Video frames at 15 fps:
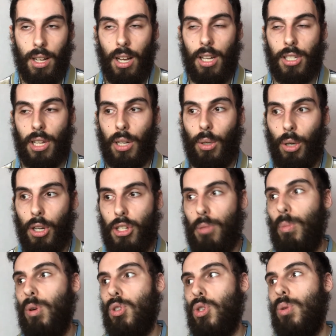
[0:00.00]
a psychology
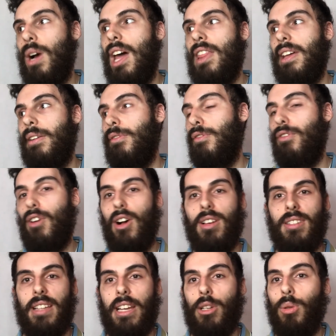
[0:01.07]
module, and then
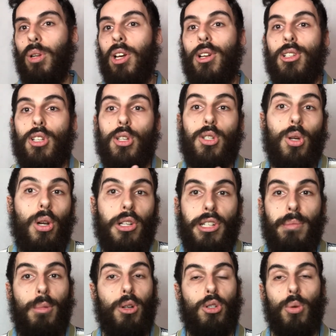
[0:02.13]
Thursday you'll learn a sociology
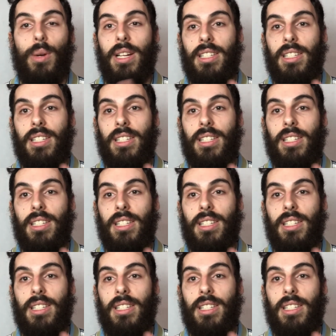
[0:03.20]
module.